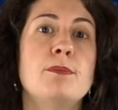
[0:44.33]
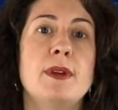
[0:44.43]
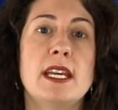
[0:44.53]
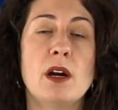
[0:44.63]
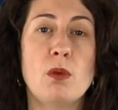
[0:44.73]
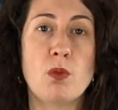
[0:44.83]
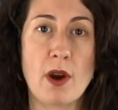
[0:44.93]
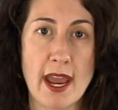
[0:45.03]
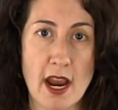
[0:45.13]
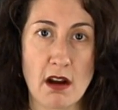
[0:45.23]
Be
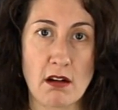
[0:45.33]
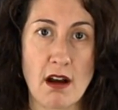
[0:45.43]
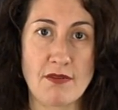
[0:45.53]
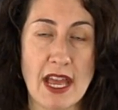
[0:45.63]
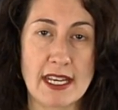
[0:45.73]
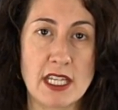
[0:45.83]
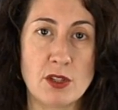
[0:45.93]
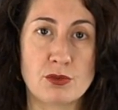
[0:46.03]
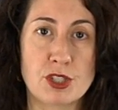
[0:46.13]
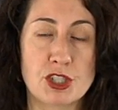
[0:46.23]
aware of any
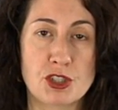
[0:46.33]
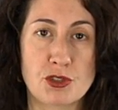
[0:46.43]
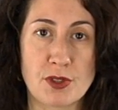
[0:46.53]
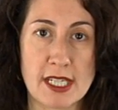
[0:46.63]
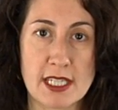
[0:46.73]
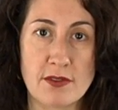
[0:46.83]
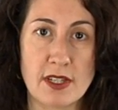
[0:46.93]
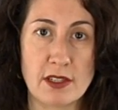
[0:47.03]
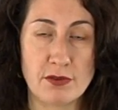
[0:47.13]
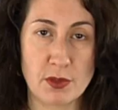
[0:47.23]
restrictive
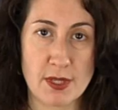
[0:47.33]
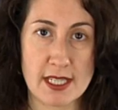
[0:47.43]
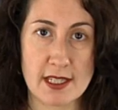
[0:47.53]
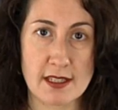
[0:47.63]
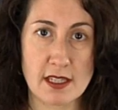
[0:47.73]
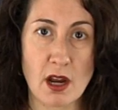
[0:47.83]
influences